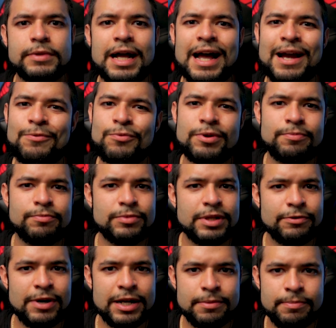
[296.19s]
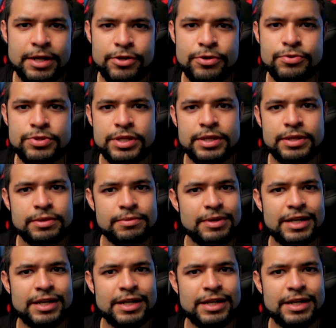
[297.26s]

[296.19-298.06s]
I wouldn't recommend using